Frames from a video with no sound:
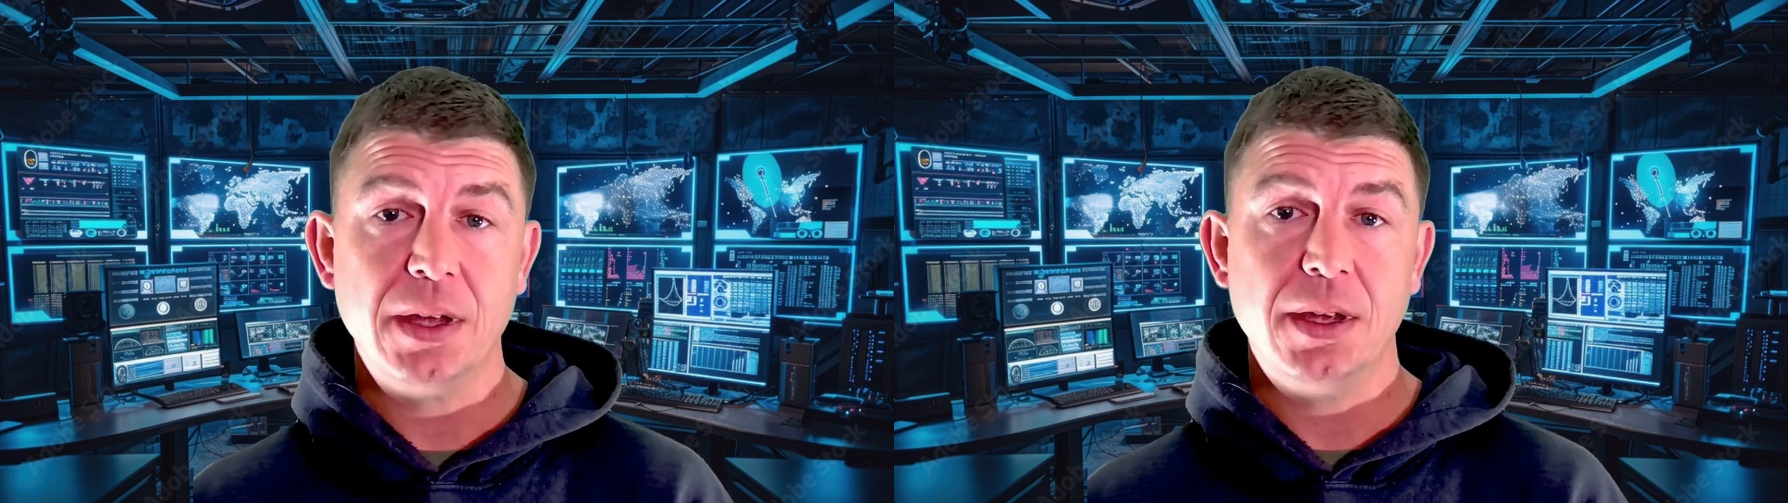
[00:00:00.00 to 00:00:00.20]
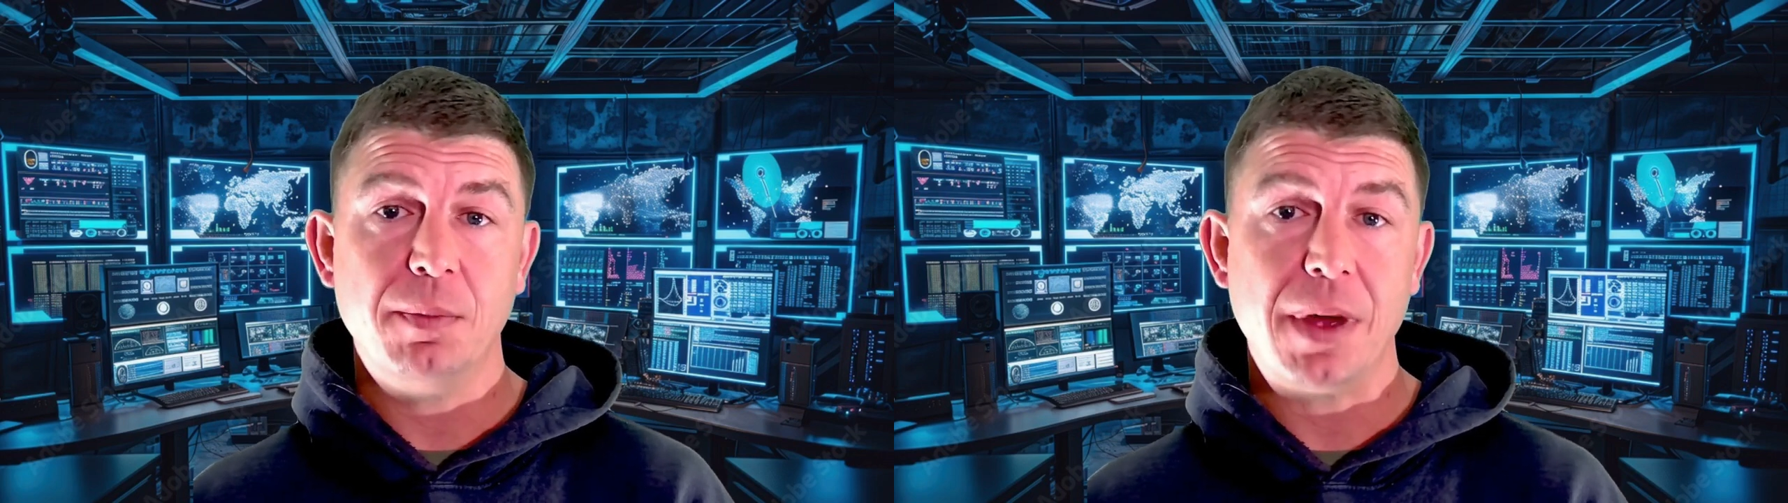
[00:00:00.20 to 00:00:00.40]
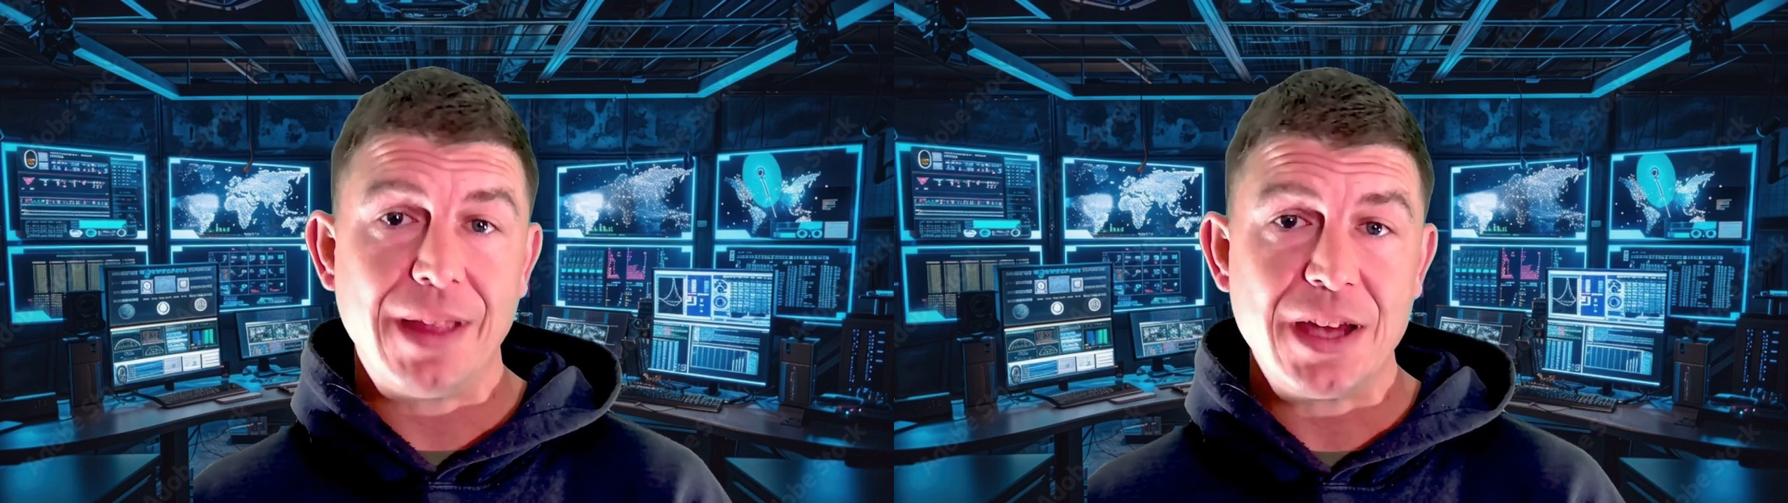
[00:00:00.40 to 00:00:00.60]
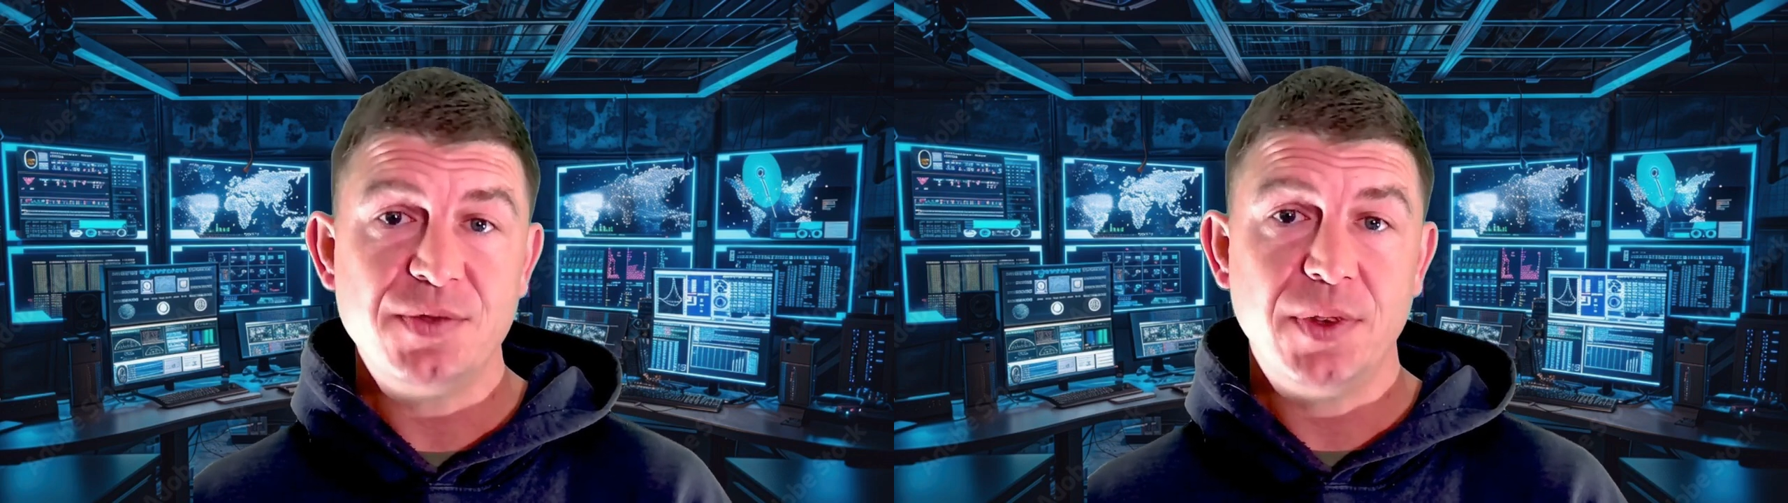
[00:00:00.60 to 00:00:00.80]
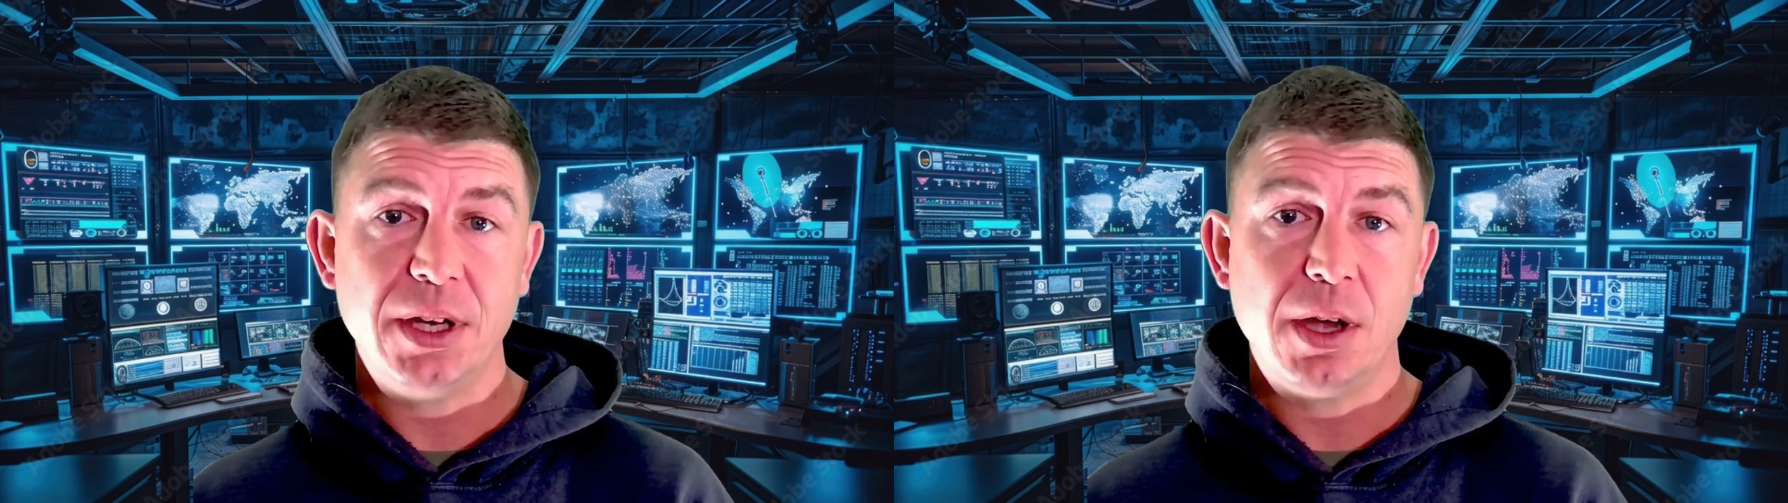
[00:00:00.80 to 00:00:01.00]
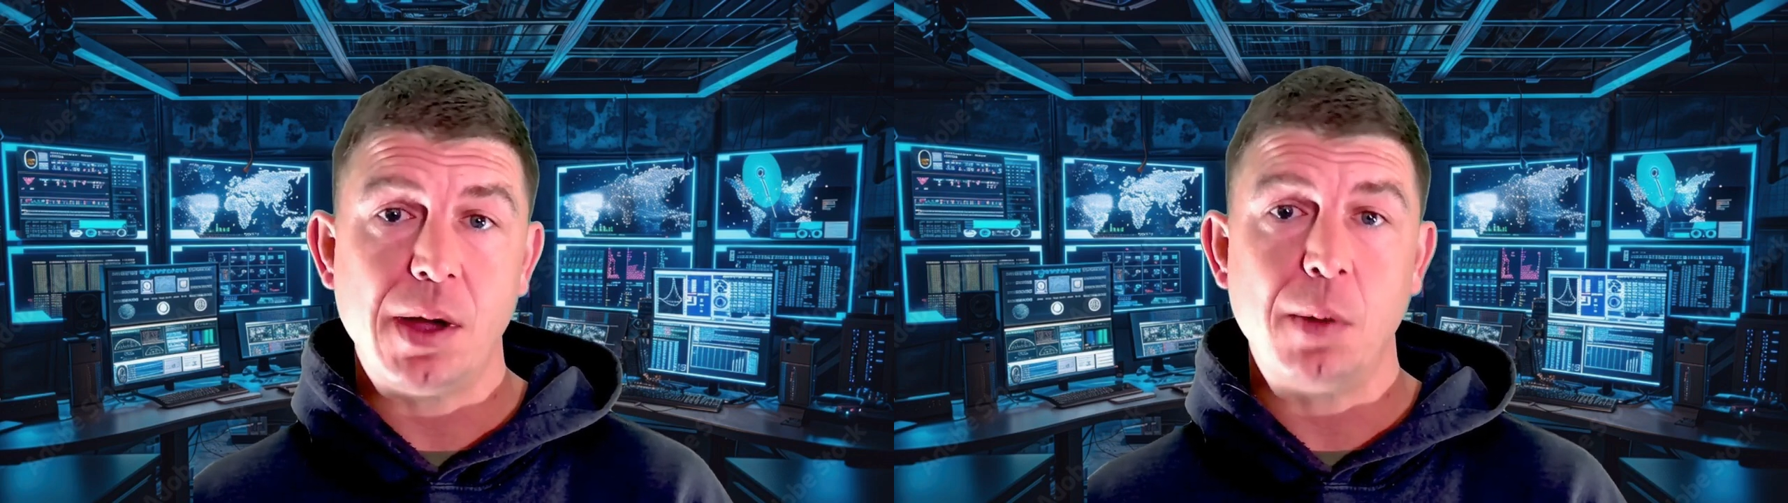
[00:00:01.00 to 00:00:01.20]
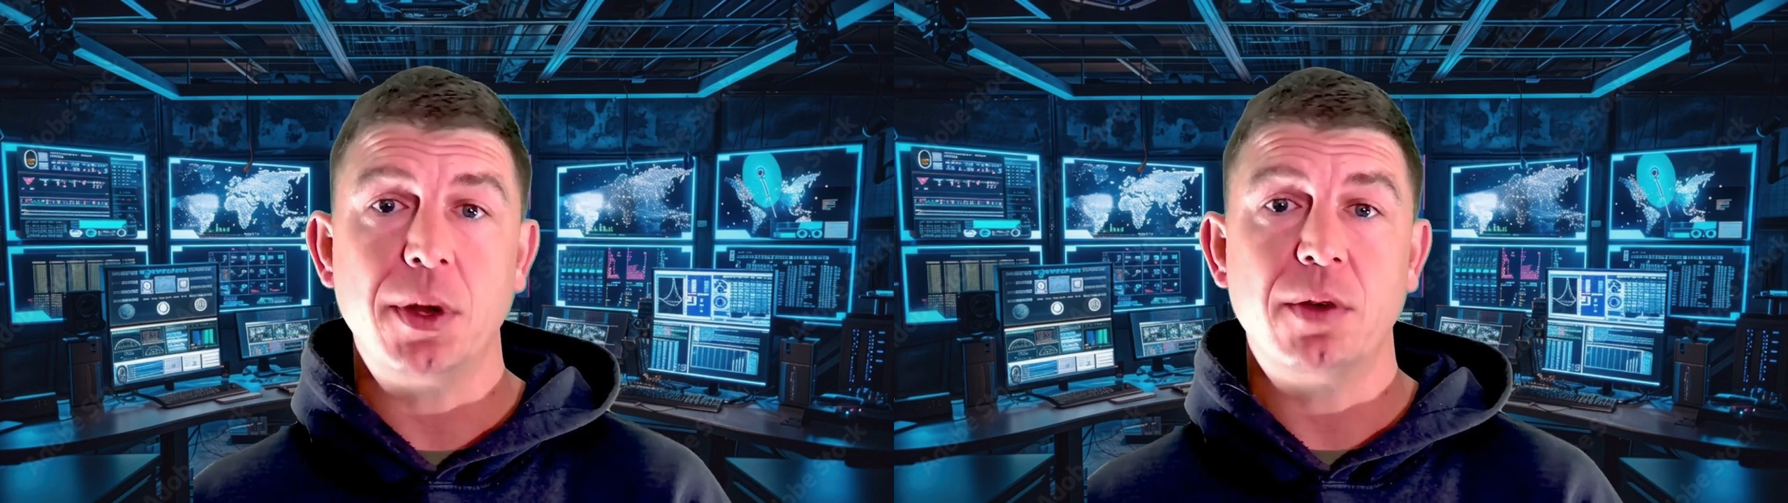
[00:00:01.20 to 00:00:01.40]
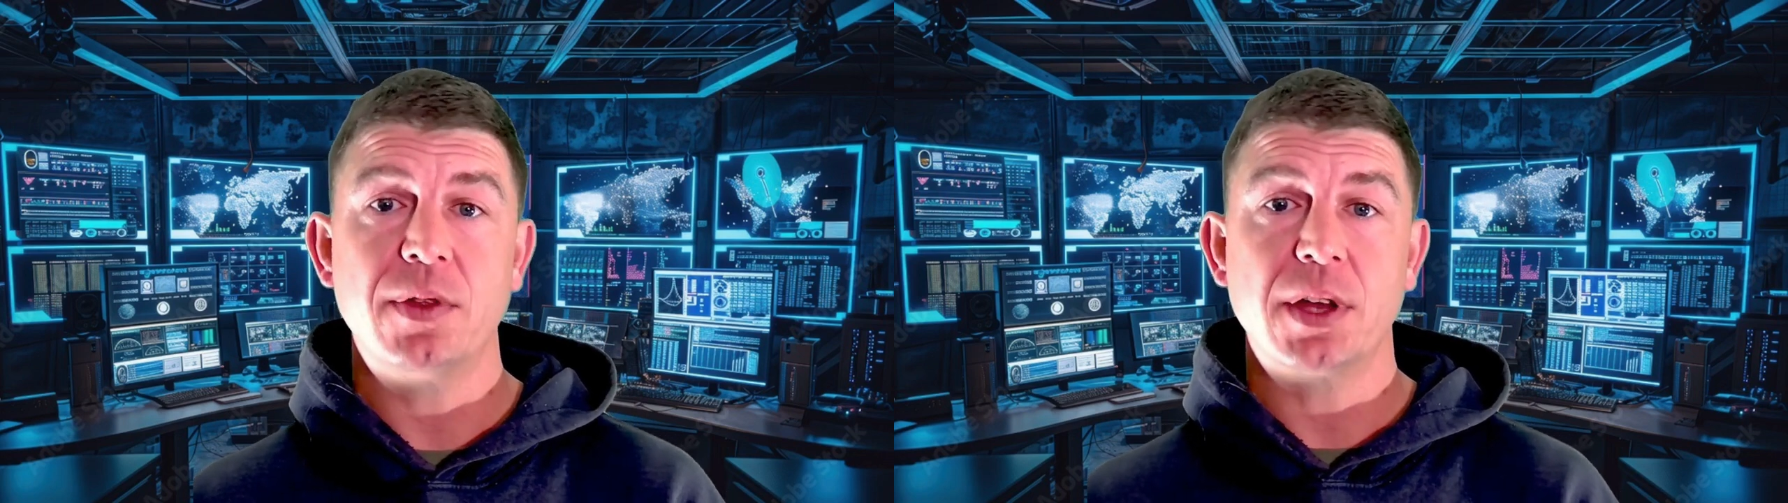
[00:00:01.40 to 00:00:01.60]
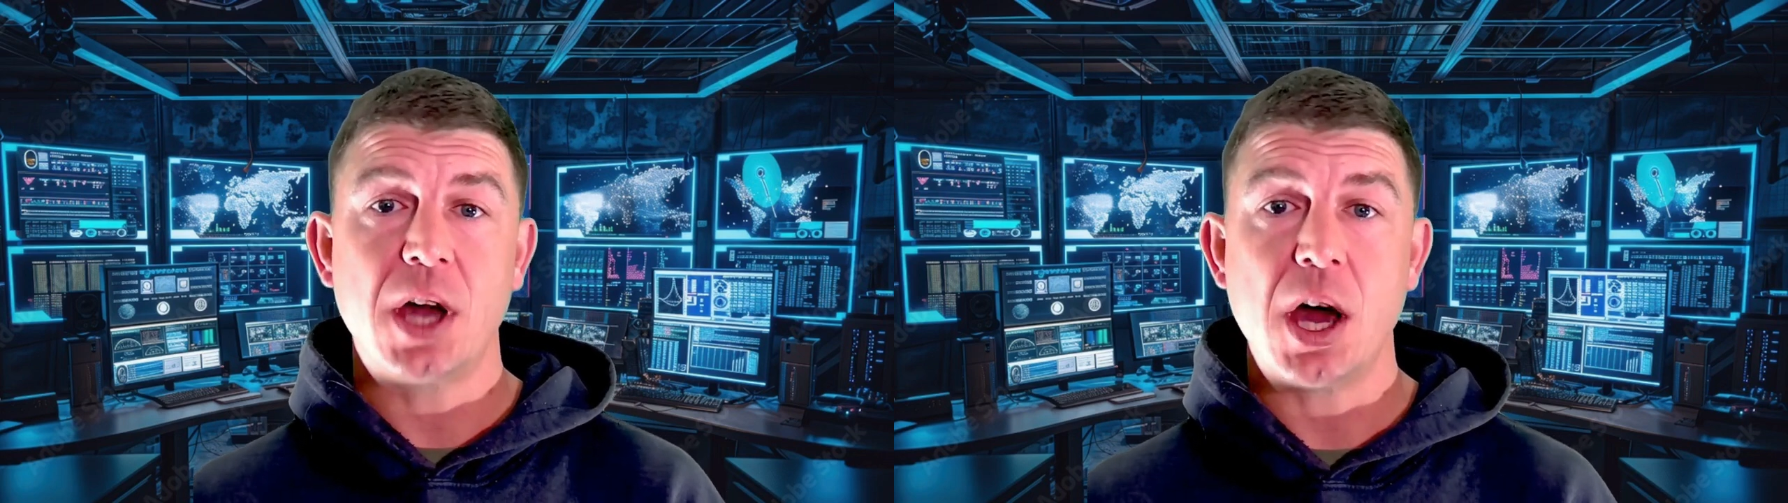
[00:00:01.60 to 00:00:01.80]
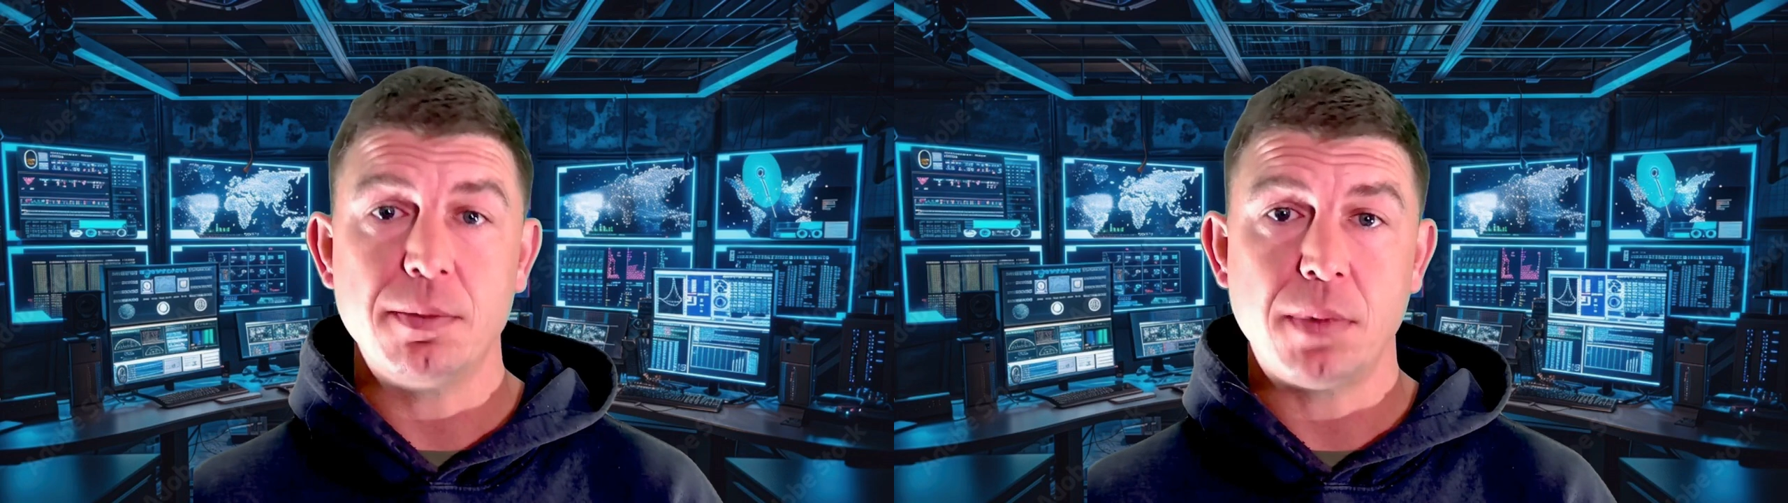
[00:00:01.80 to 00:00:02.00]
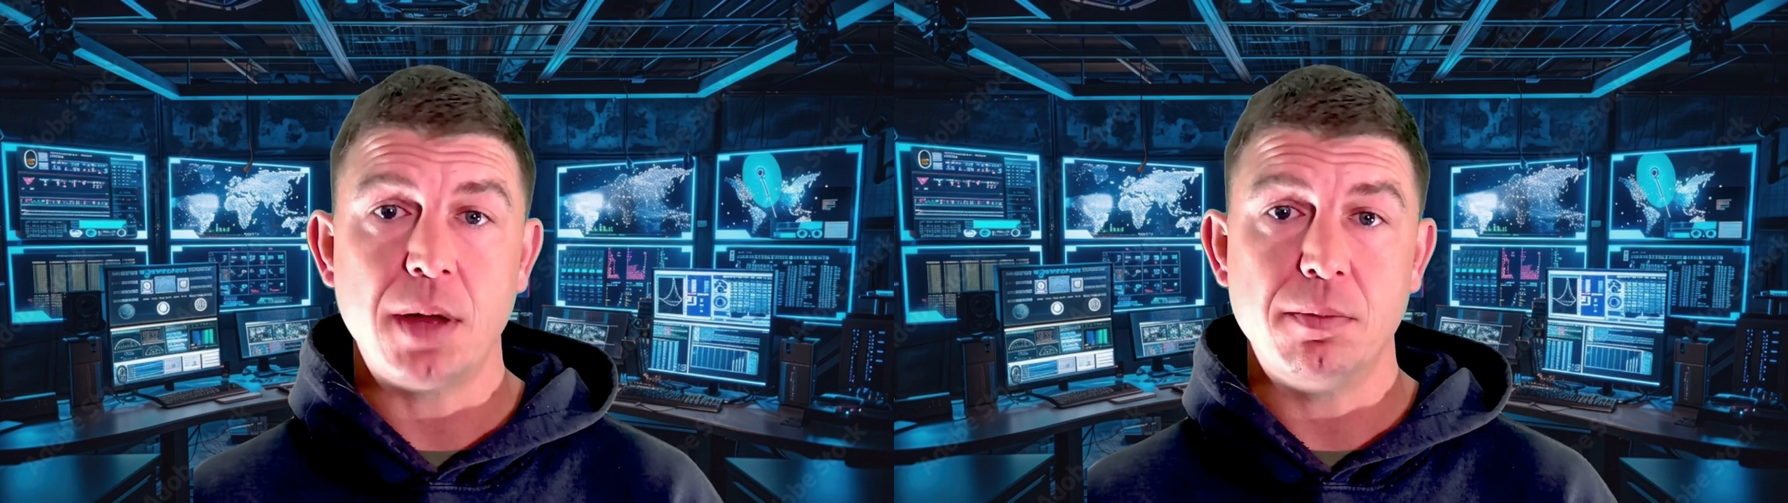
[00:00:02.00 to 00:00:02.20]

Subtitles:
In my last video, I went over the Kanban